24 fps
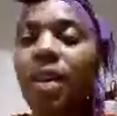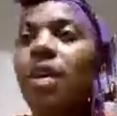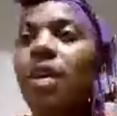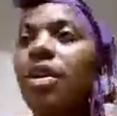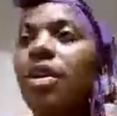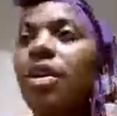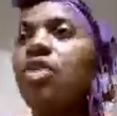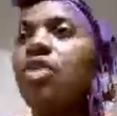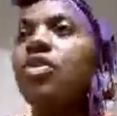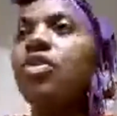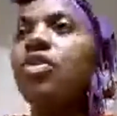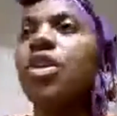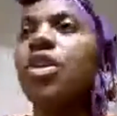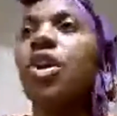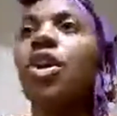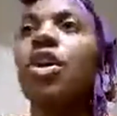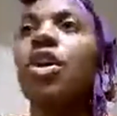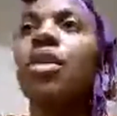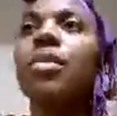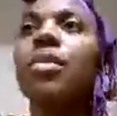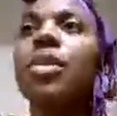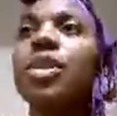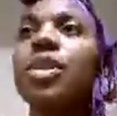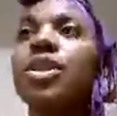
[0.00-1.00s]
Use
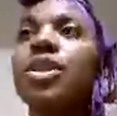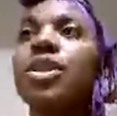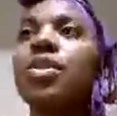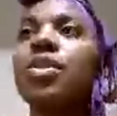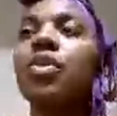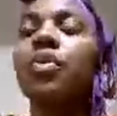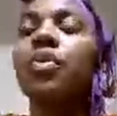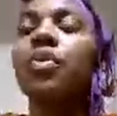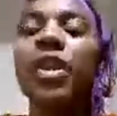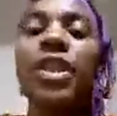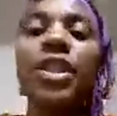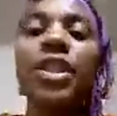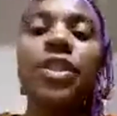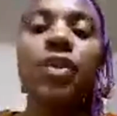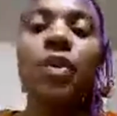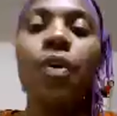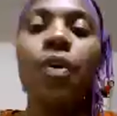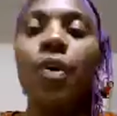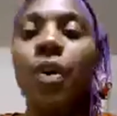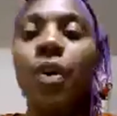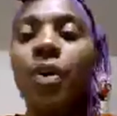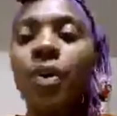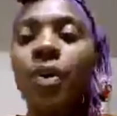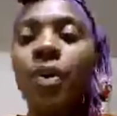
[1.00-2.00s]
herbs to
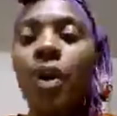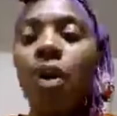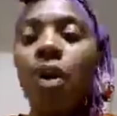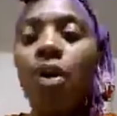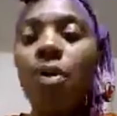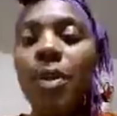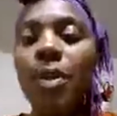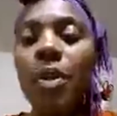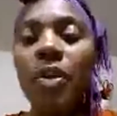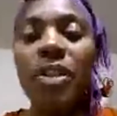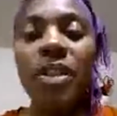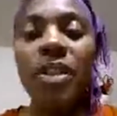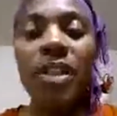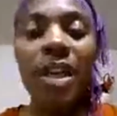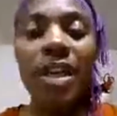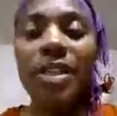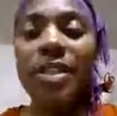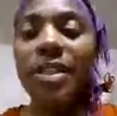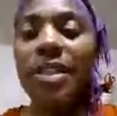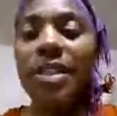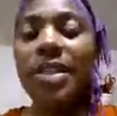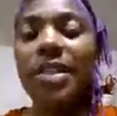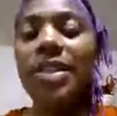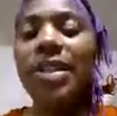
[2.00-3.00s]
restore the
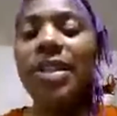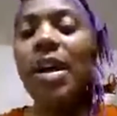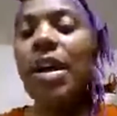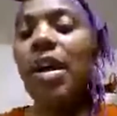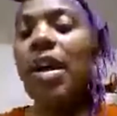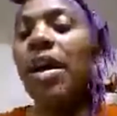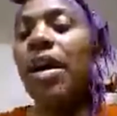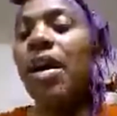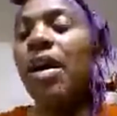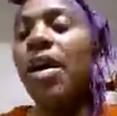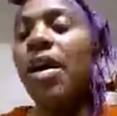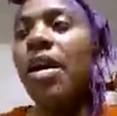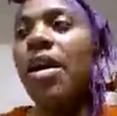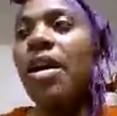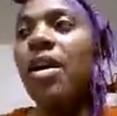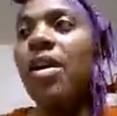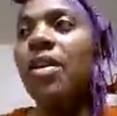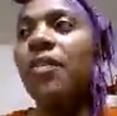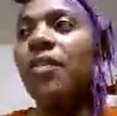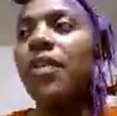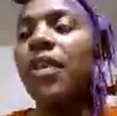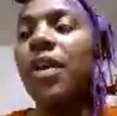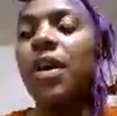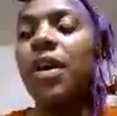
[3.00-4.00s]
homeostasis
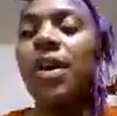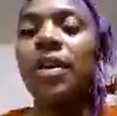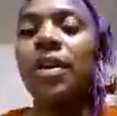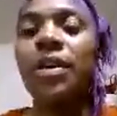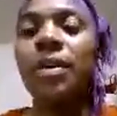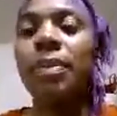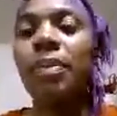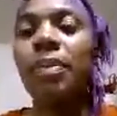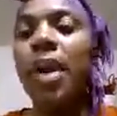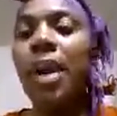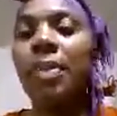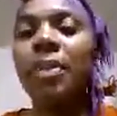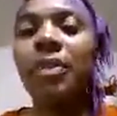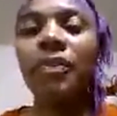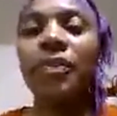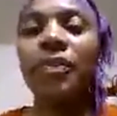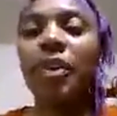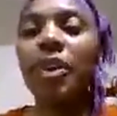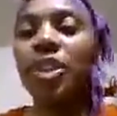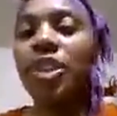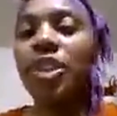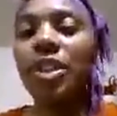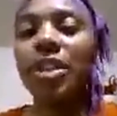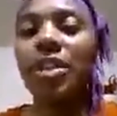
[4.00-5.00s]
of the proper
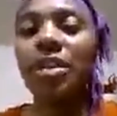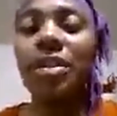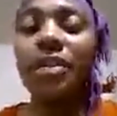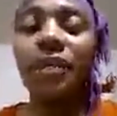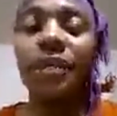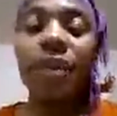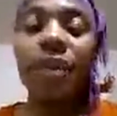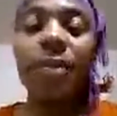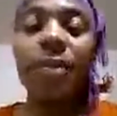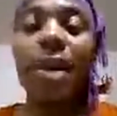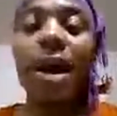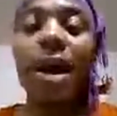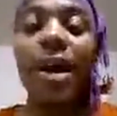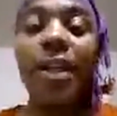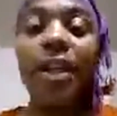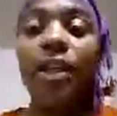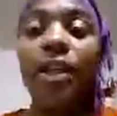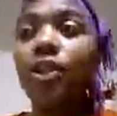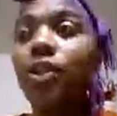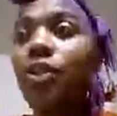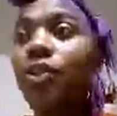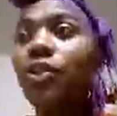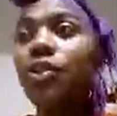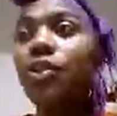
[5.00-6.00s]
functioning of your body.
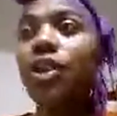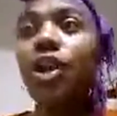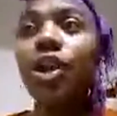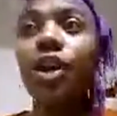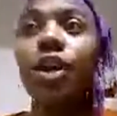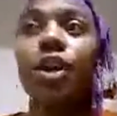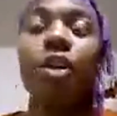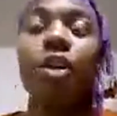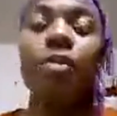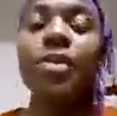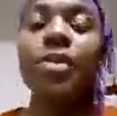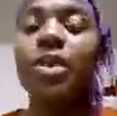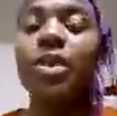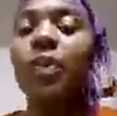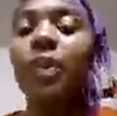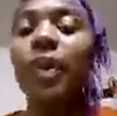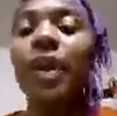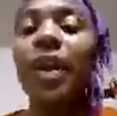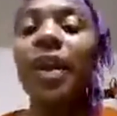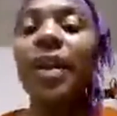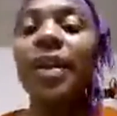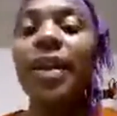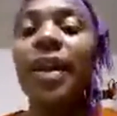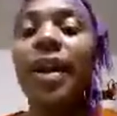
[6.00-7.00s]
Use herbs
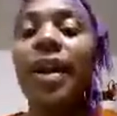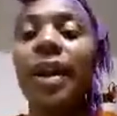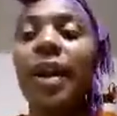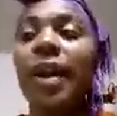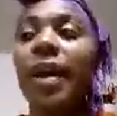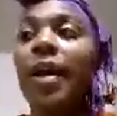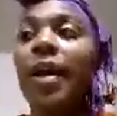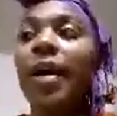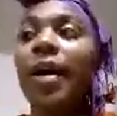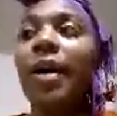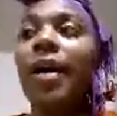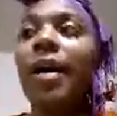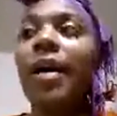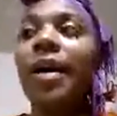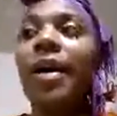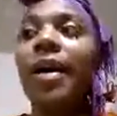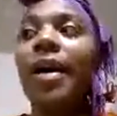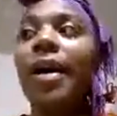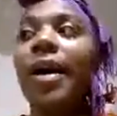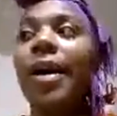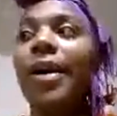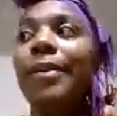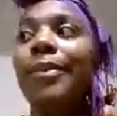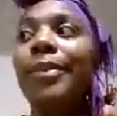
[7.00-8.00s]
when
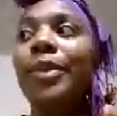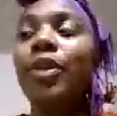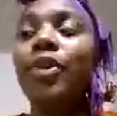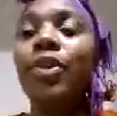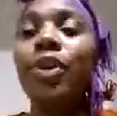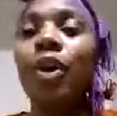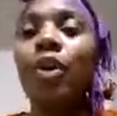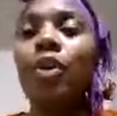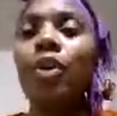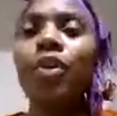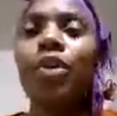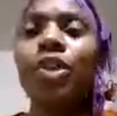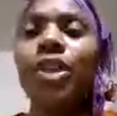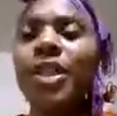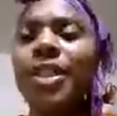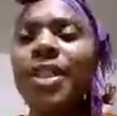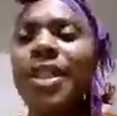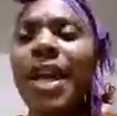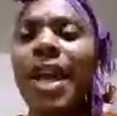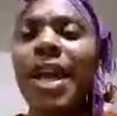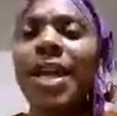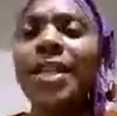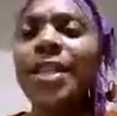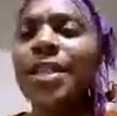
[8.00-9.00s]
you
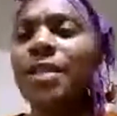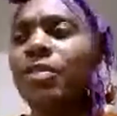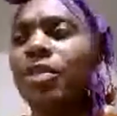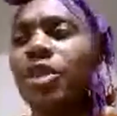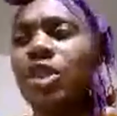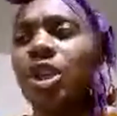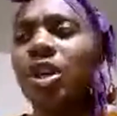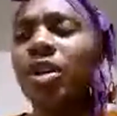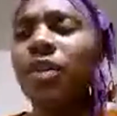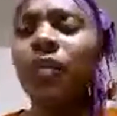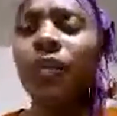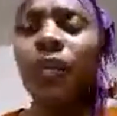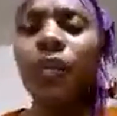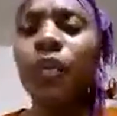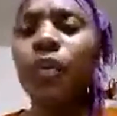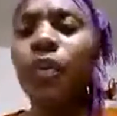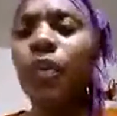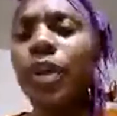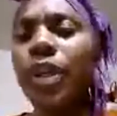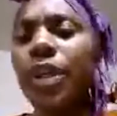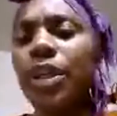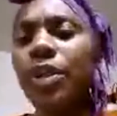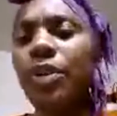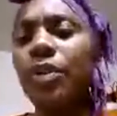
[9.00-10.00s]
just ate some junk
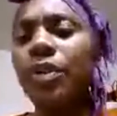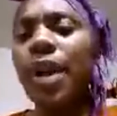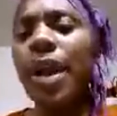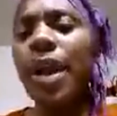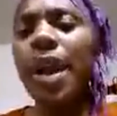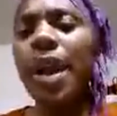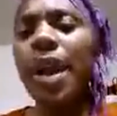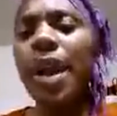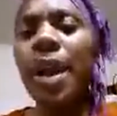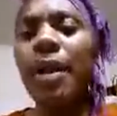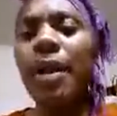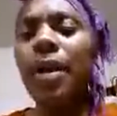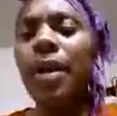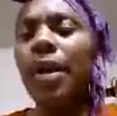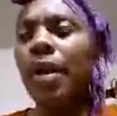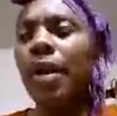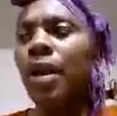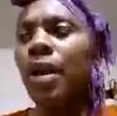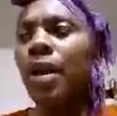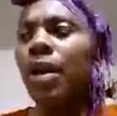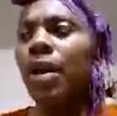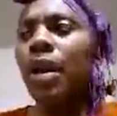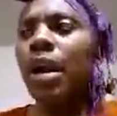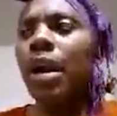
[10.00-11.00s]
food and you have
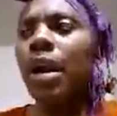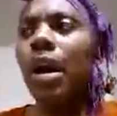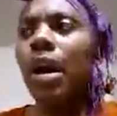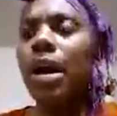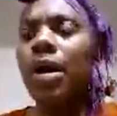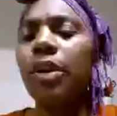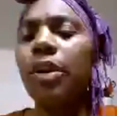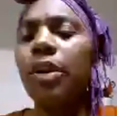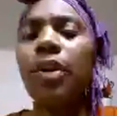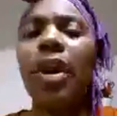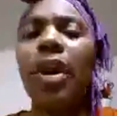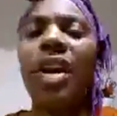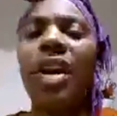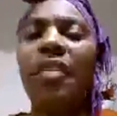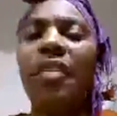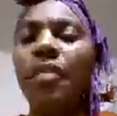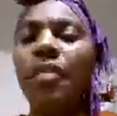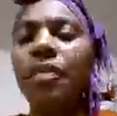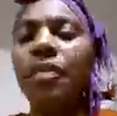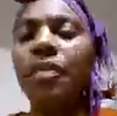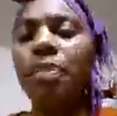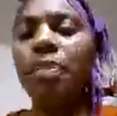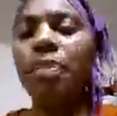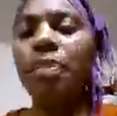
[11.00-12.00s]

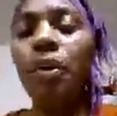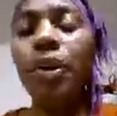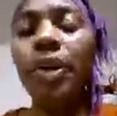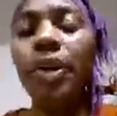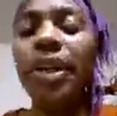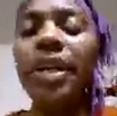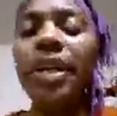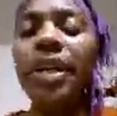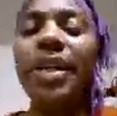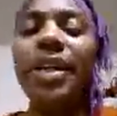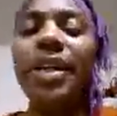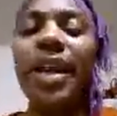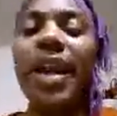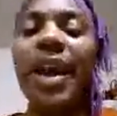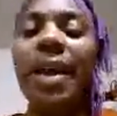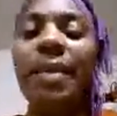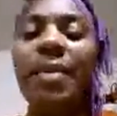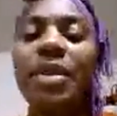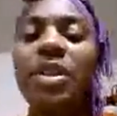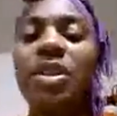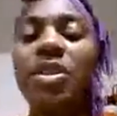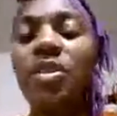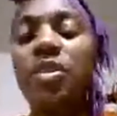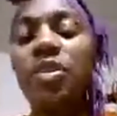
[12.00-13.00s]
poor eating
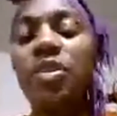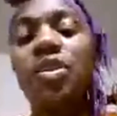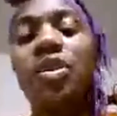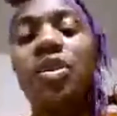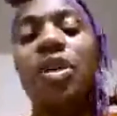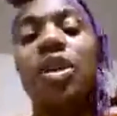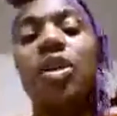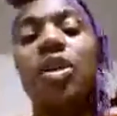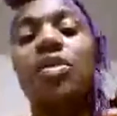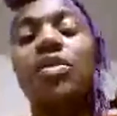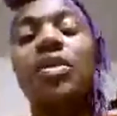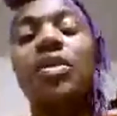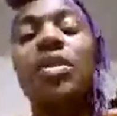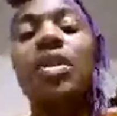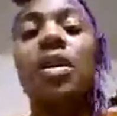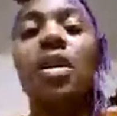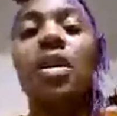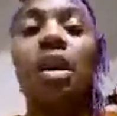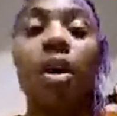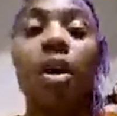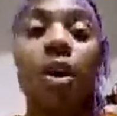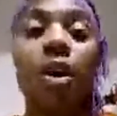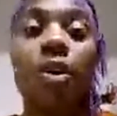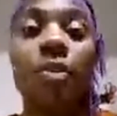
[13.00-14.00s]
habits. So you're going to use
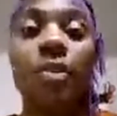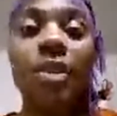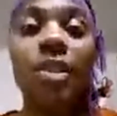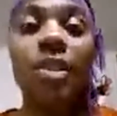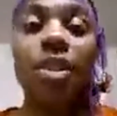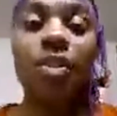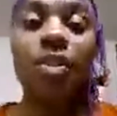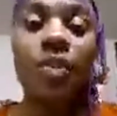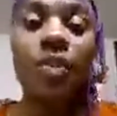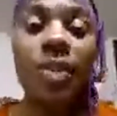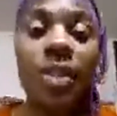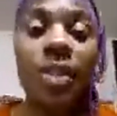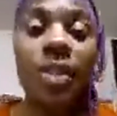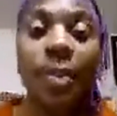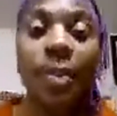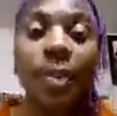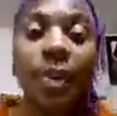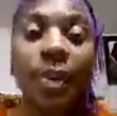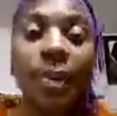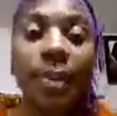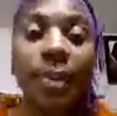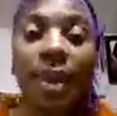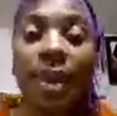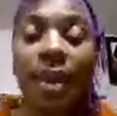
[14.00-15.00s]
herbs to
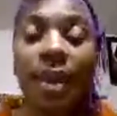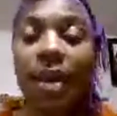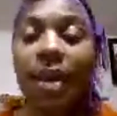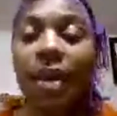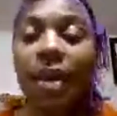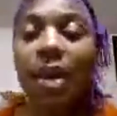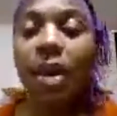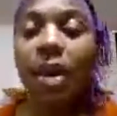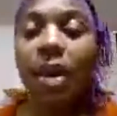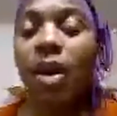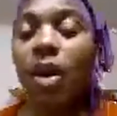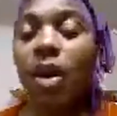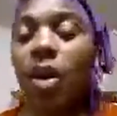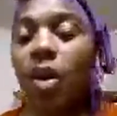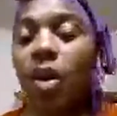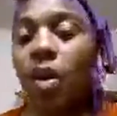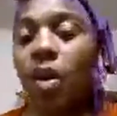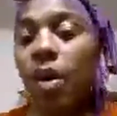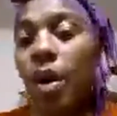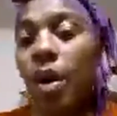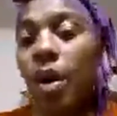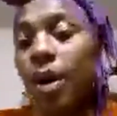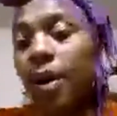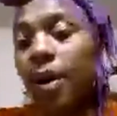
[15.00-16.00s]
supplement
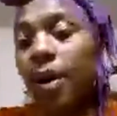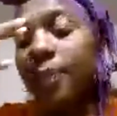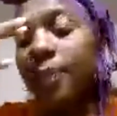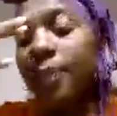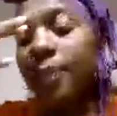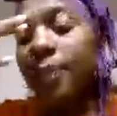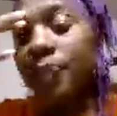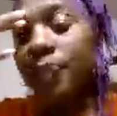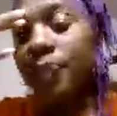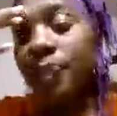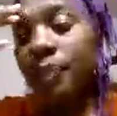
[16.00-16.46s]
or